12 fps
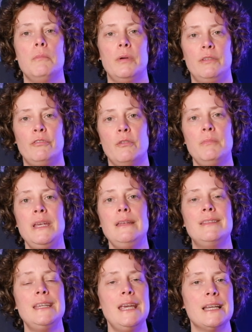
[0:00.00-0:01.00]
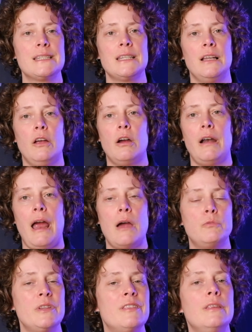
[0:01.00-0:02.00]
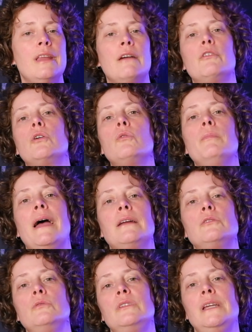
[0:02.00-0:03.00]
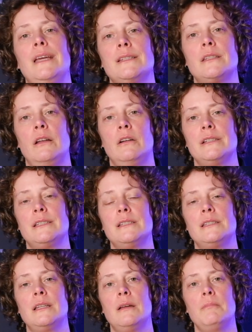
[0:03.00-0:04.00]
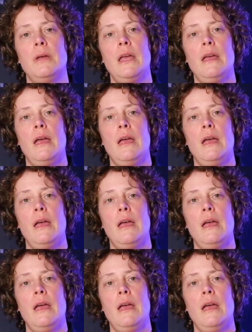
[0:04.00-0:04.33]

But for me, DSLR, I would never go back to DSLR system.